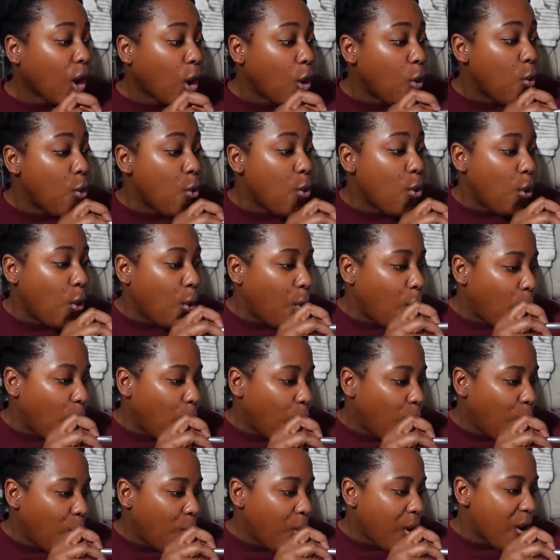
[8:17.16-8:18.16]

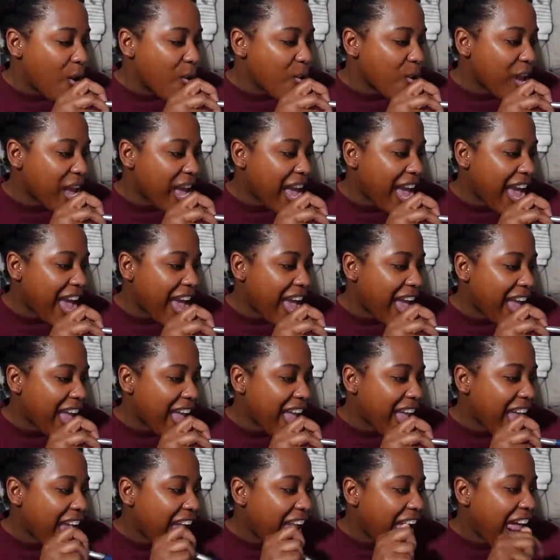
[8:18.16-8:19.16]
Mm, okay.
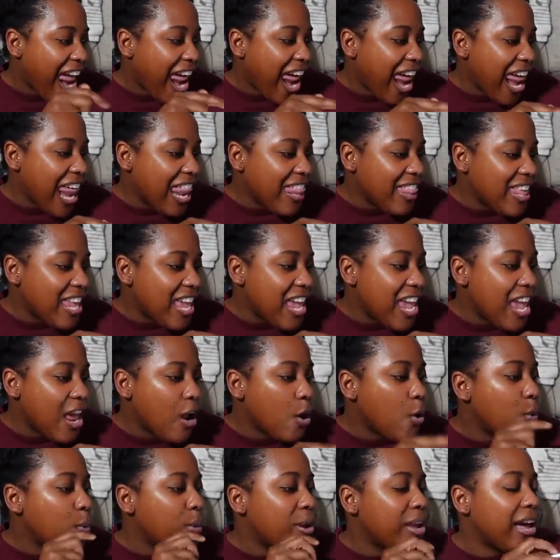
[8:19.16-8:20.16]
And then
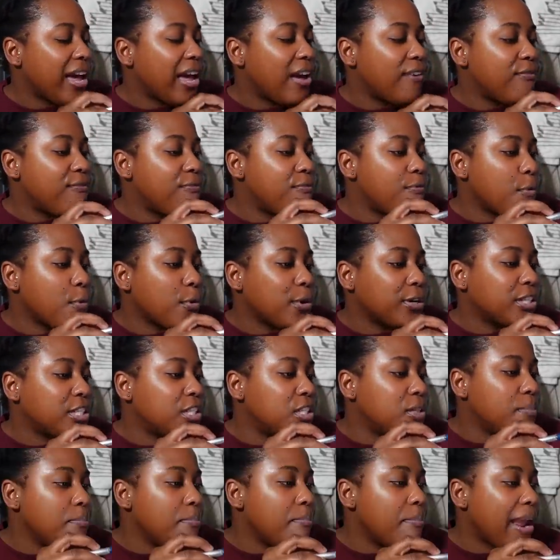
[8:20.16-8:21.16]
oh, we got
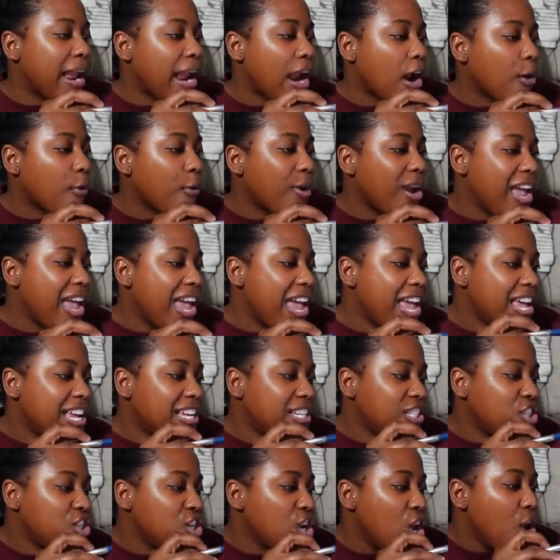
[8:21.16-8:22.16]
forced
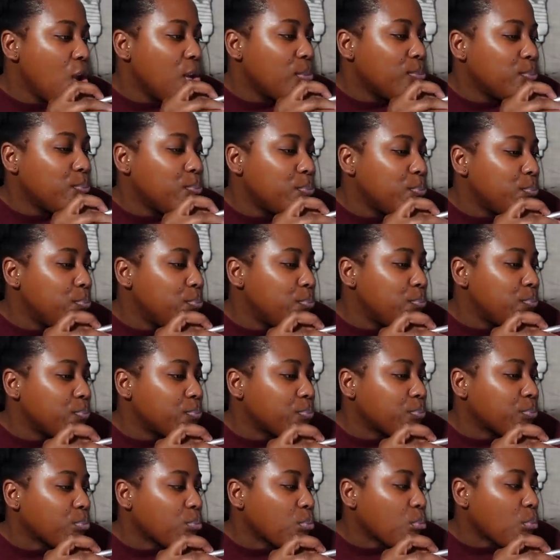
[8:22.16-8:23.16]
marriage.
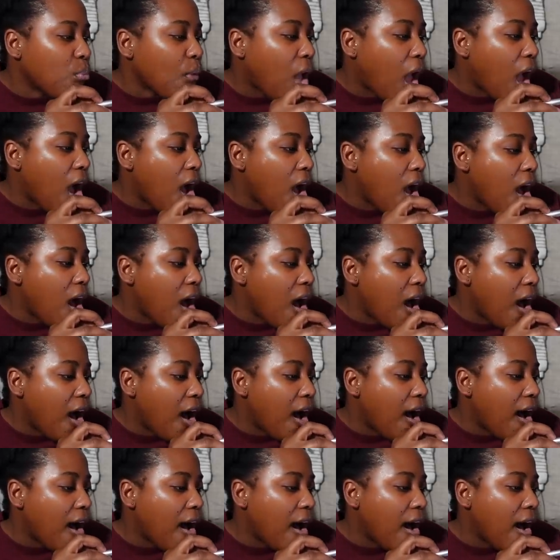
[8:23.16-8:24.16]
Mm,
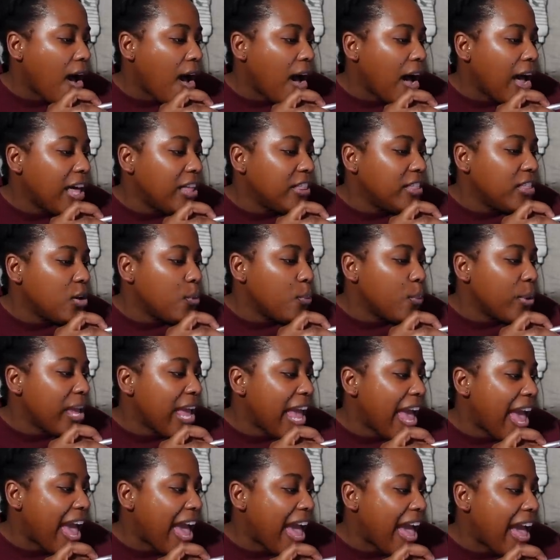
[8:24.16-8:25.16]
uh-huh. And then we
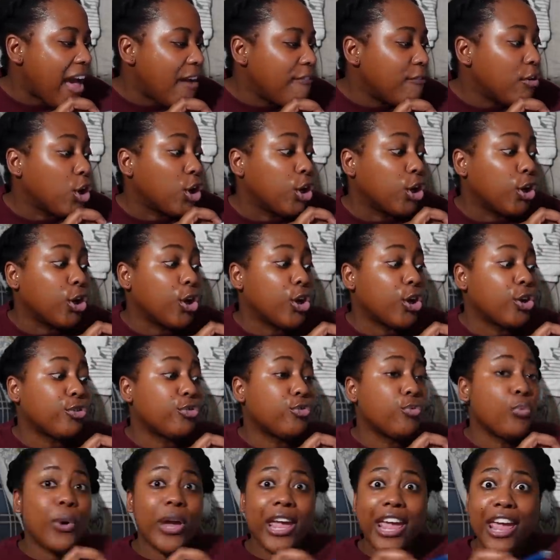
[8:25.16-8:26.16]
have Earth
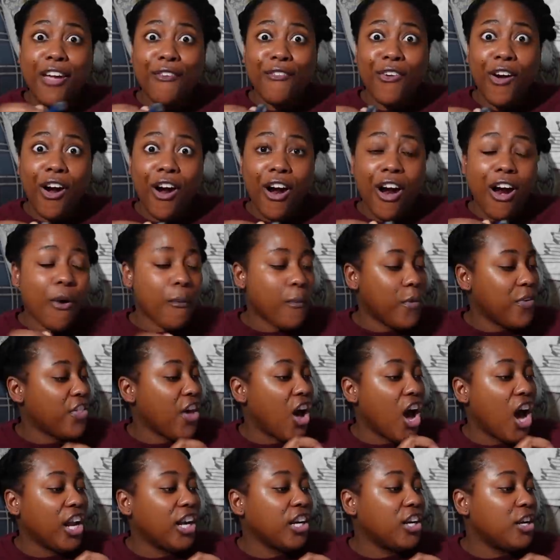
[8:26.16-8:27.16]
Weaver with
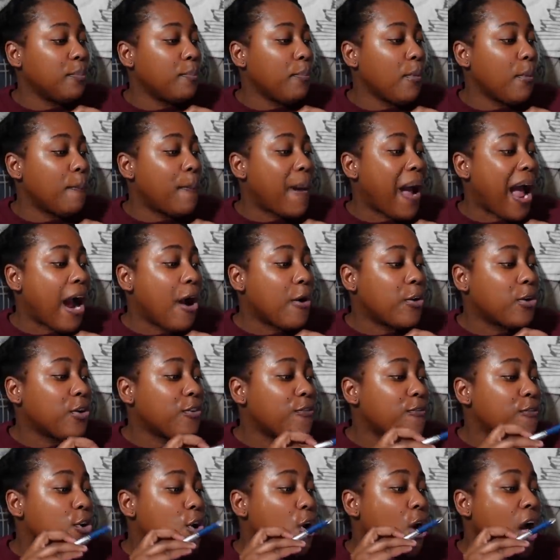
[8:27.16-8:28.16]
unpowerful,
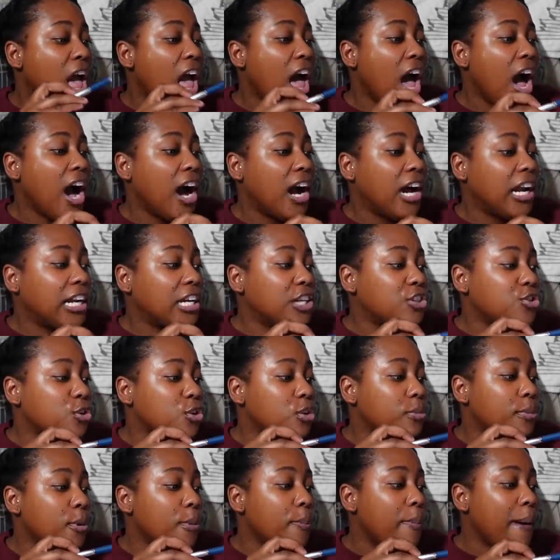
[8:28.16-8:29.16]
powerful,
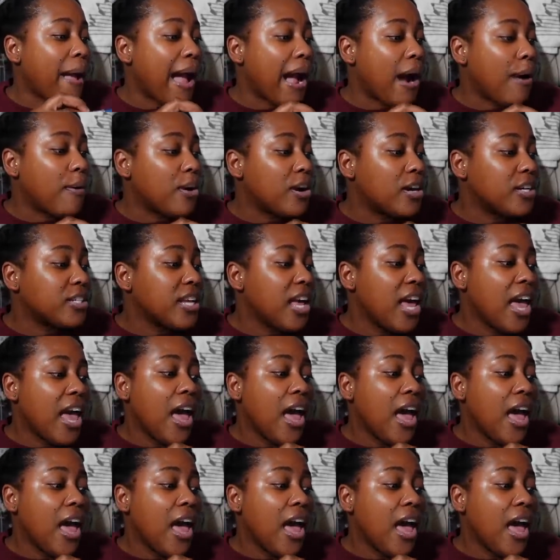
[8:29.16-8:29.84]
uncontrollable powers.